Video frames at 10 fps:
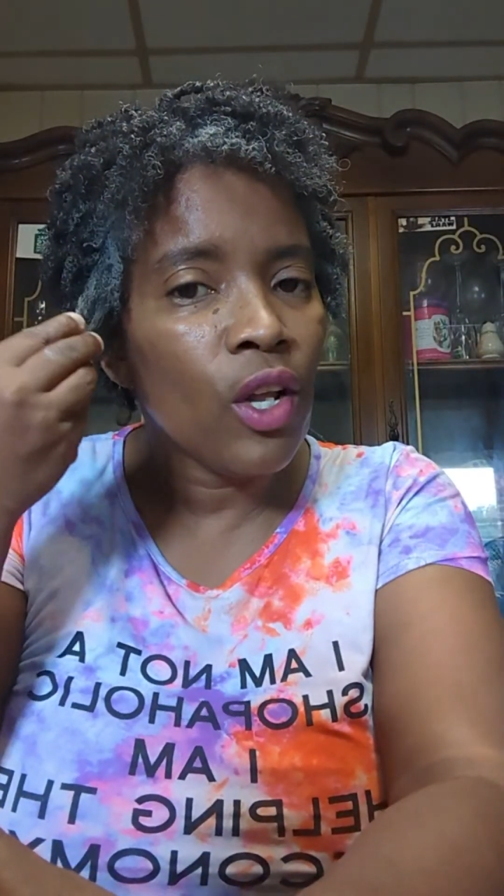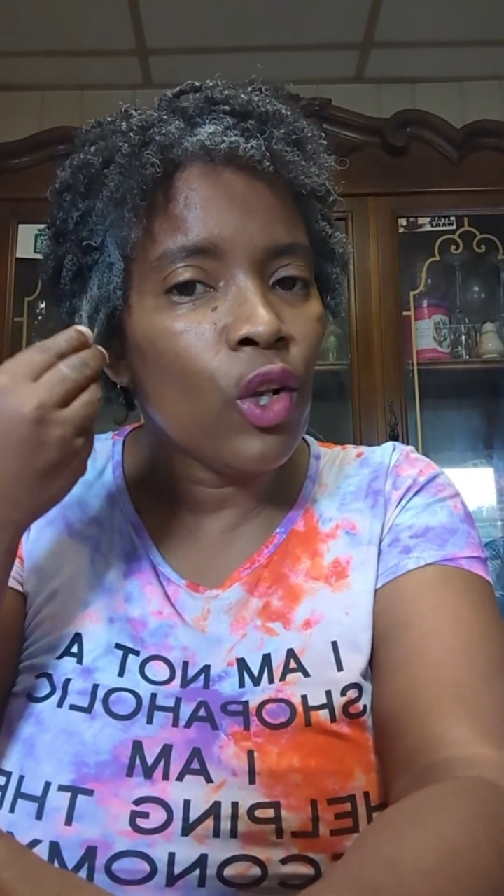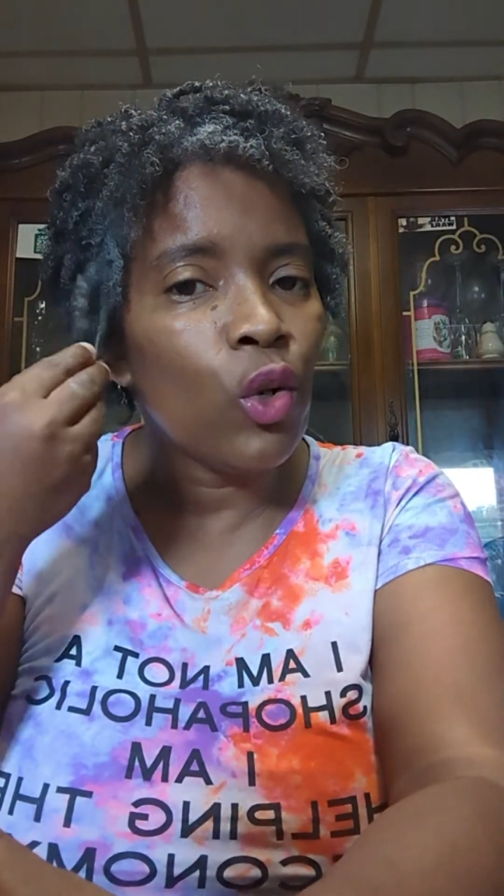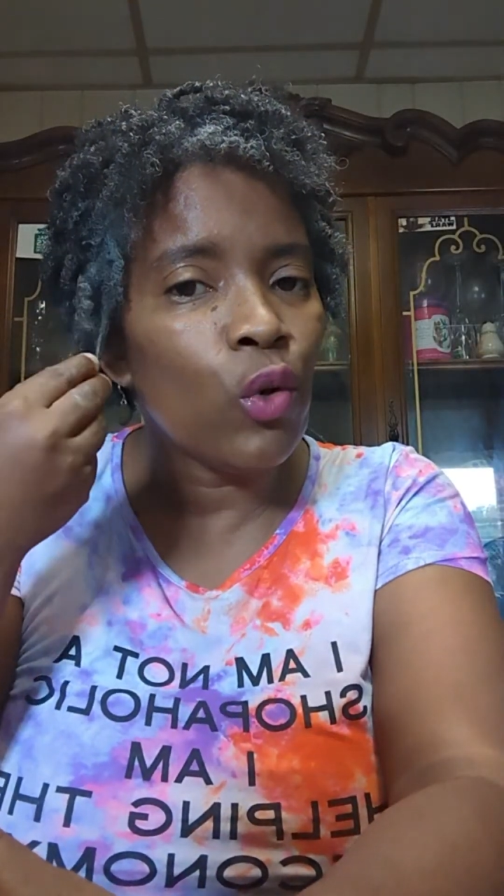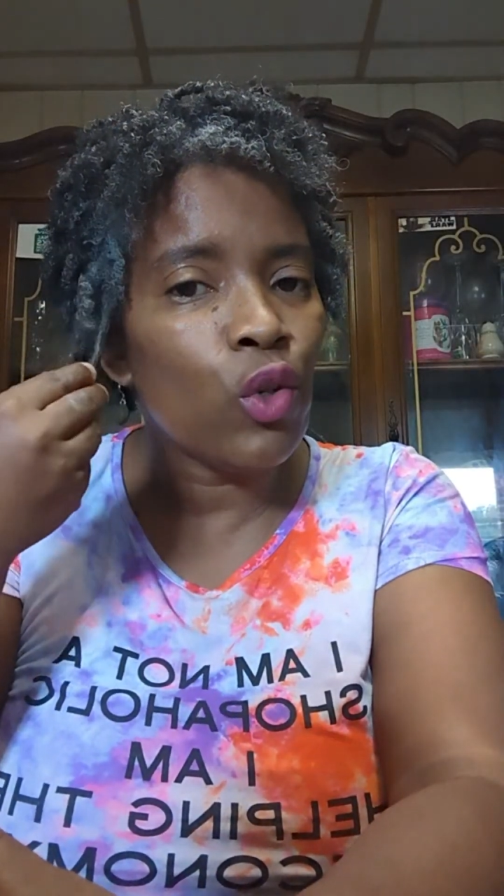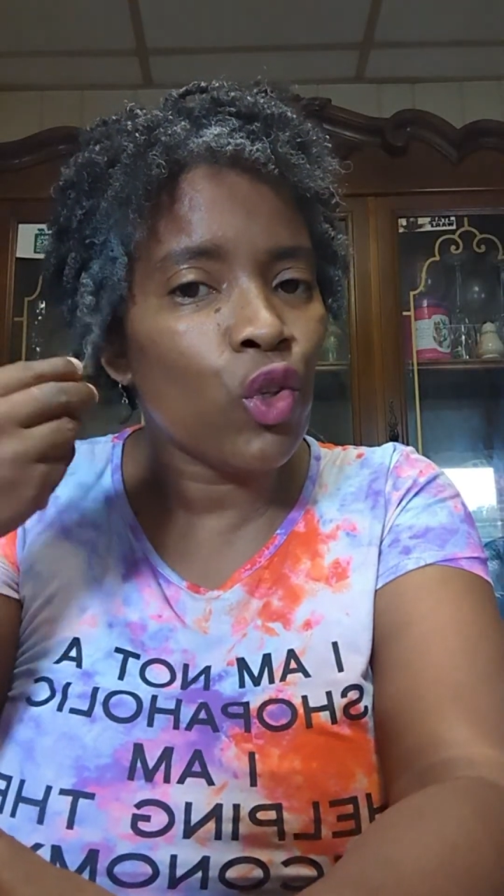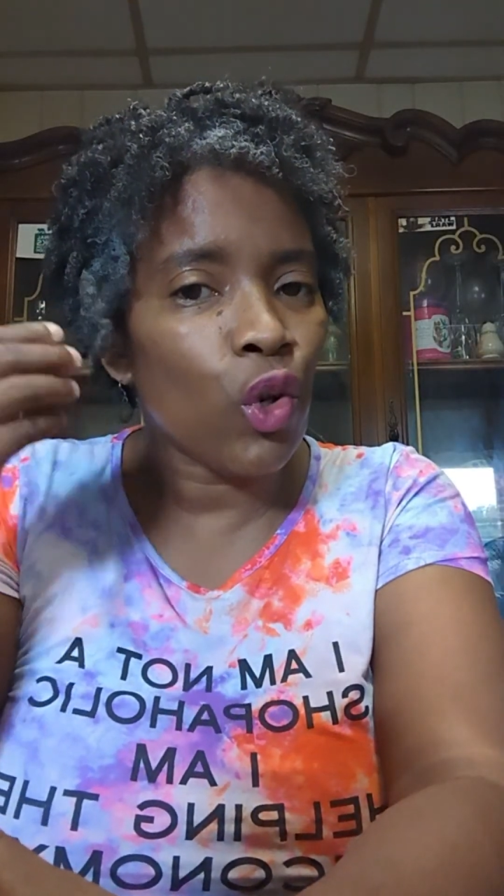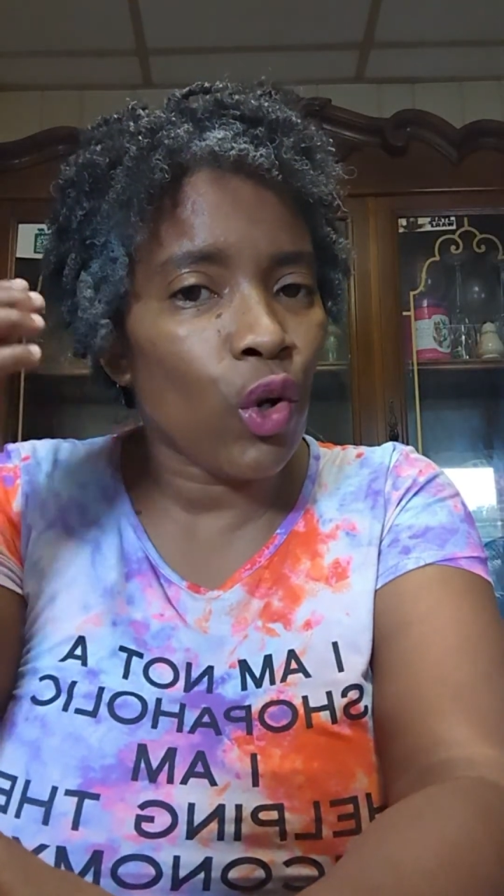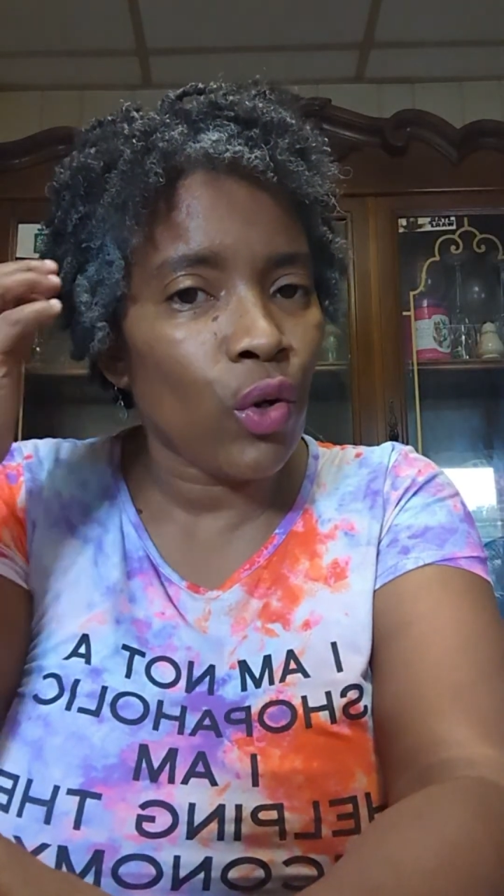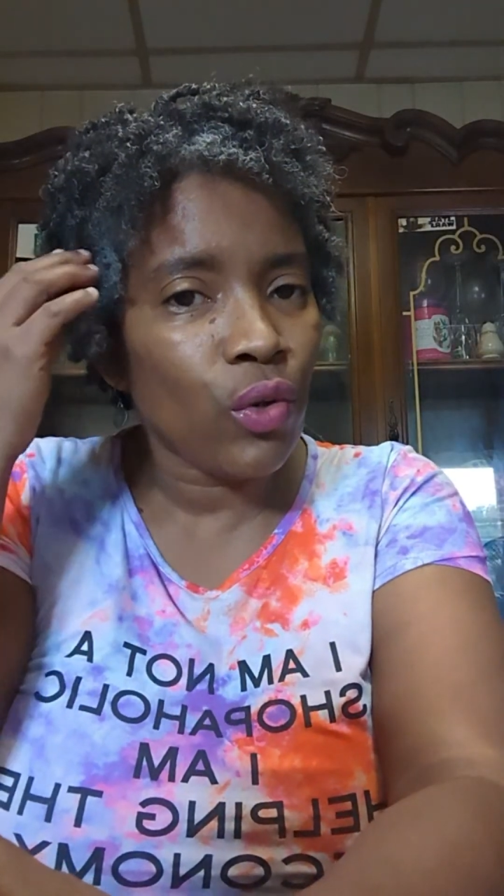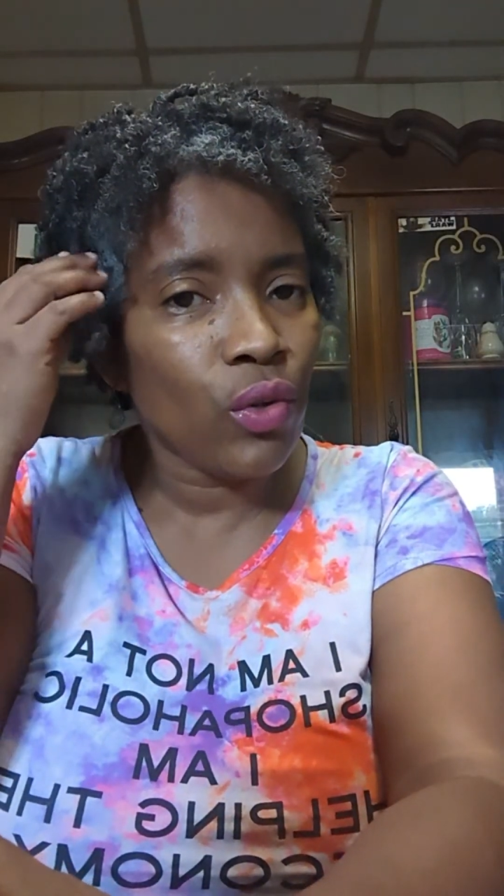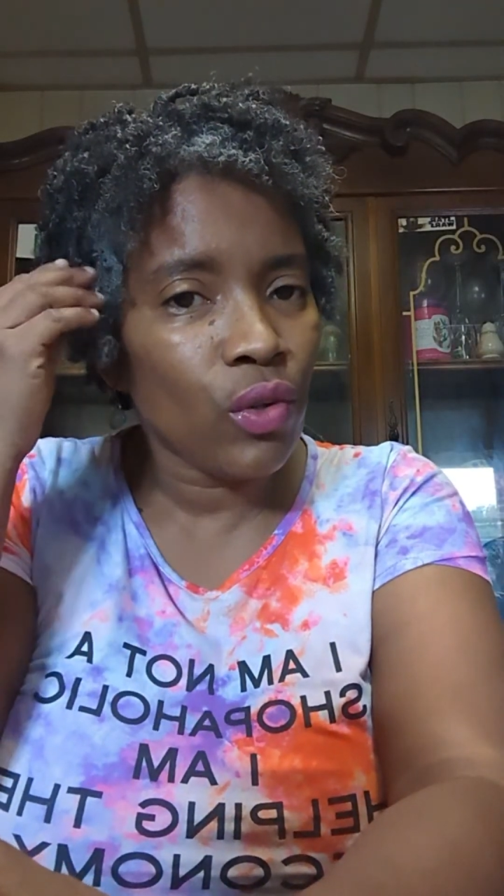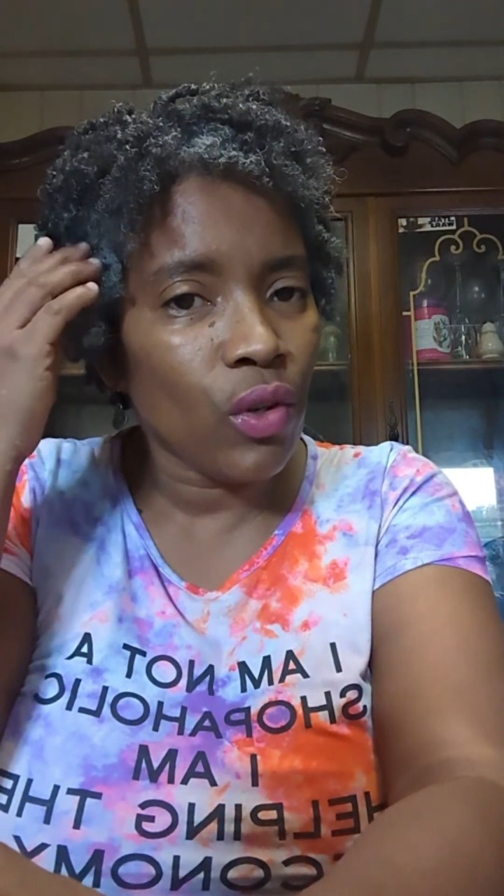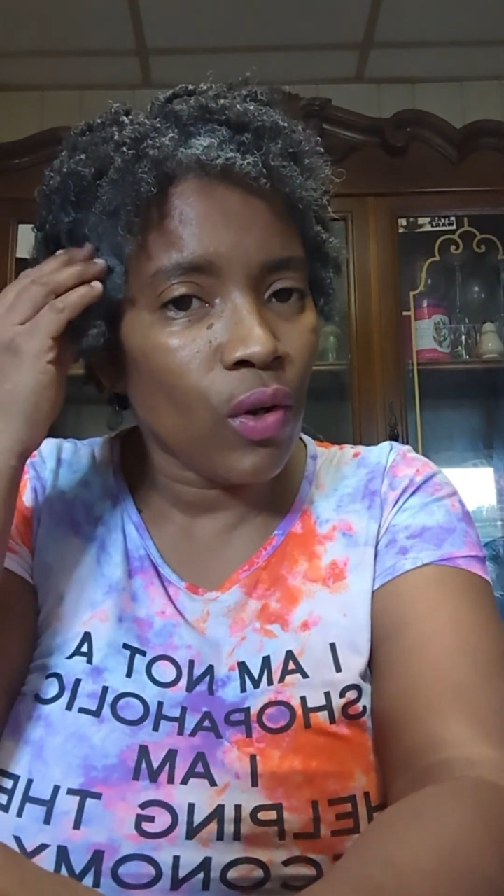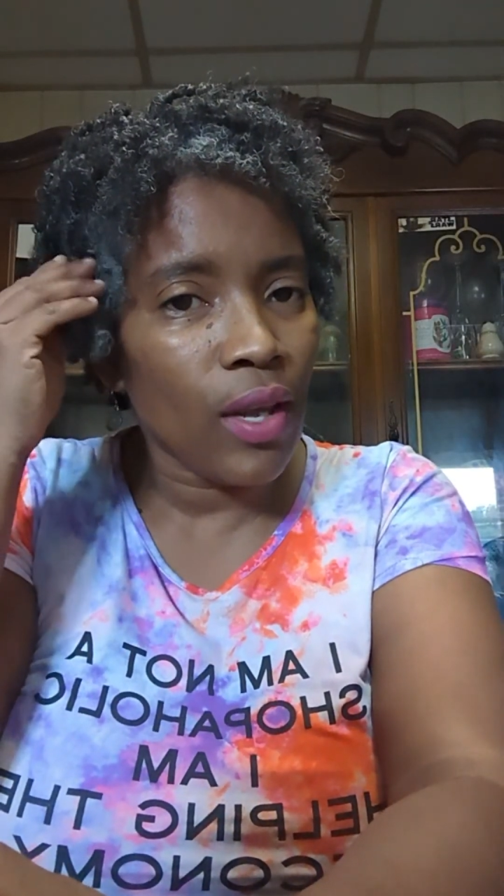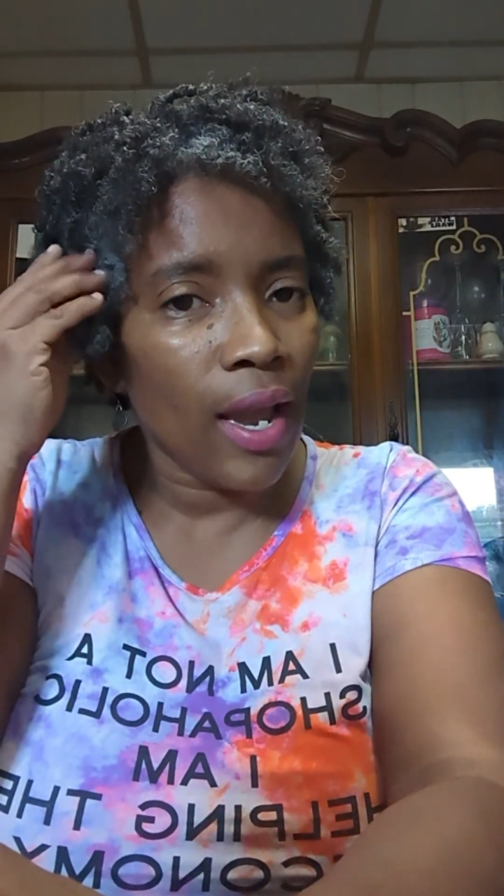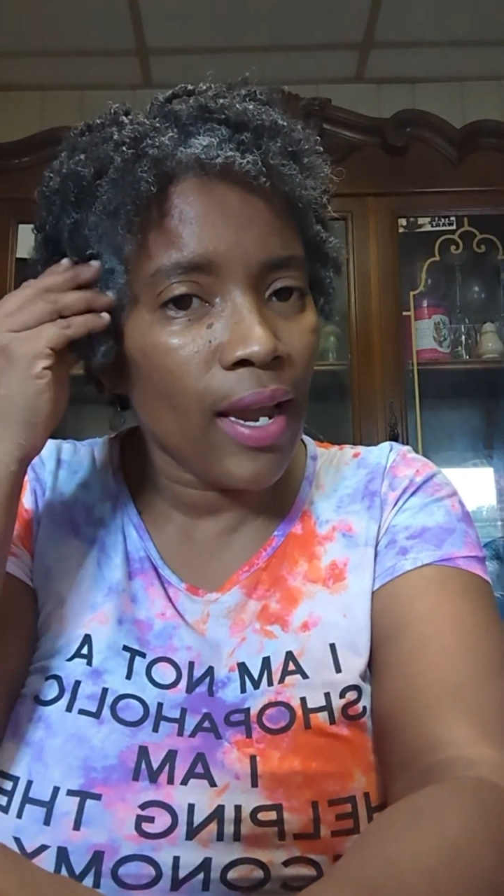looser, okay?